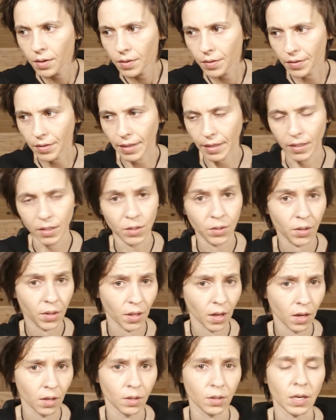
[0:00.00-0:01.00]
that you
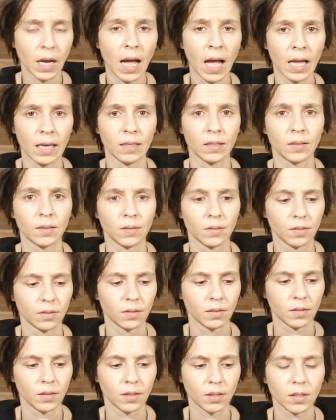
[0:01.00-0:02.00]
thought you had it,
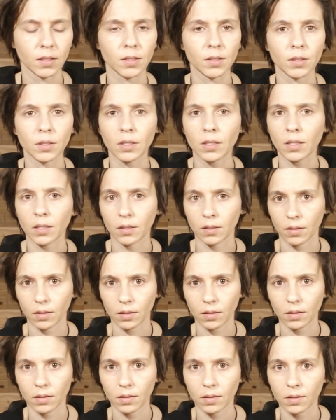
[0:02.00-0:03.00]
because you didn't,
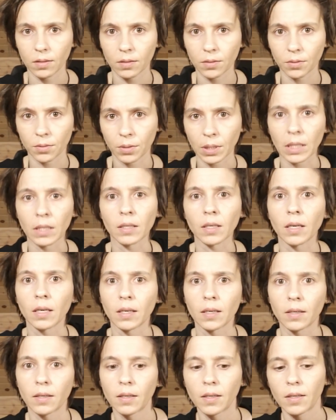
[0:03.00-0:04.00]
really.
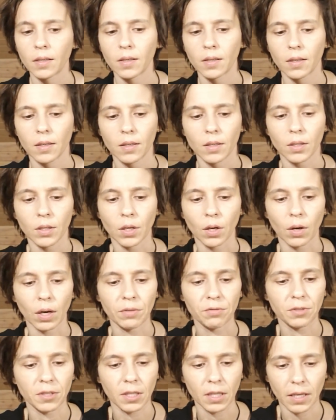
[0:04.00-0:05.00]
You know, I
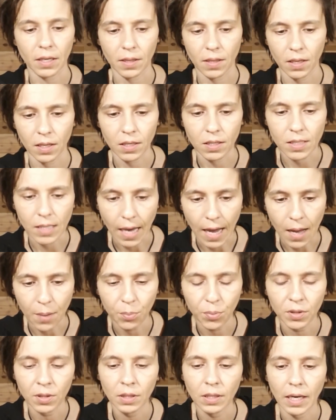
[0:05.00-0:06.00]
feel like things
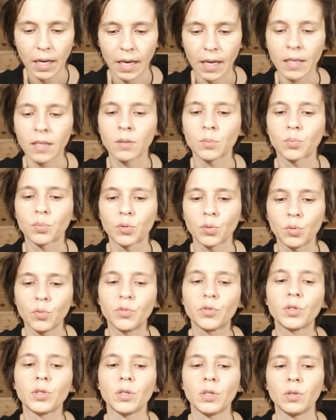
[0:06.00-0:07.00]
happen that kind of
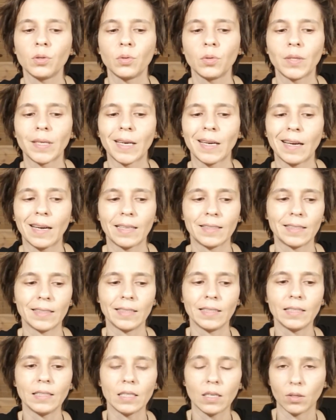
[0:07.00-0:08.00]
prove to you that,
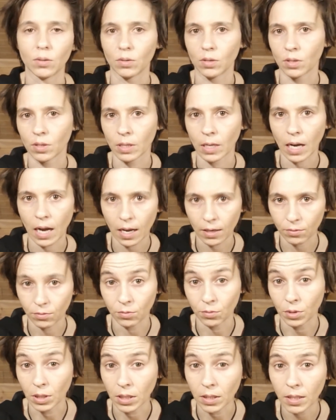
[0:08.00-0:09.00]
no, you're not
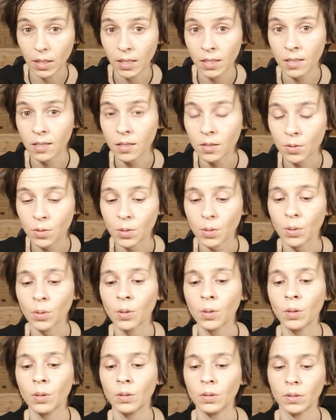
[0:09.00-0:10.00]
really in
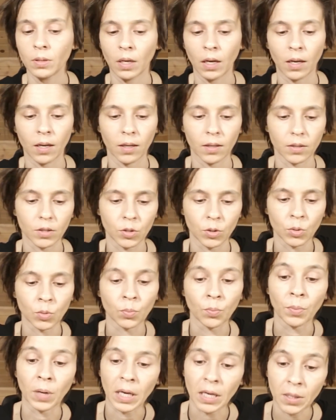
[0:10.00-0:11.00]
control. You
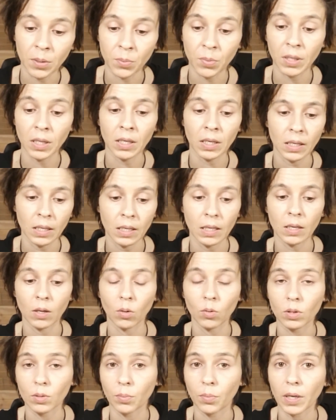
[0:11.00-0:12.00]
may be
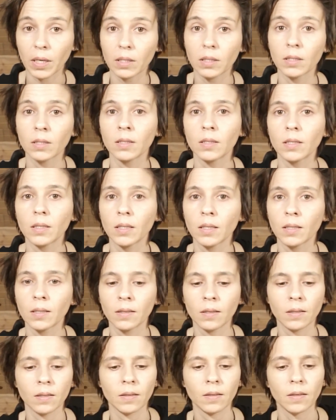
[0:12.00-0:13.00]
codependent
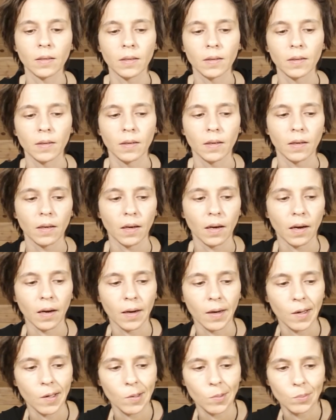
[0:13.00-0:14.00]
here.
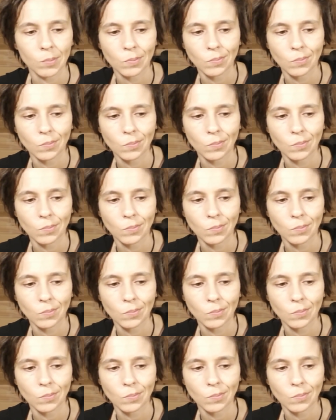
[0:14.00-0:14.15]
I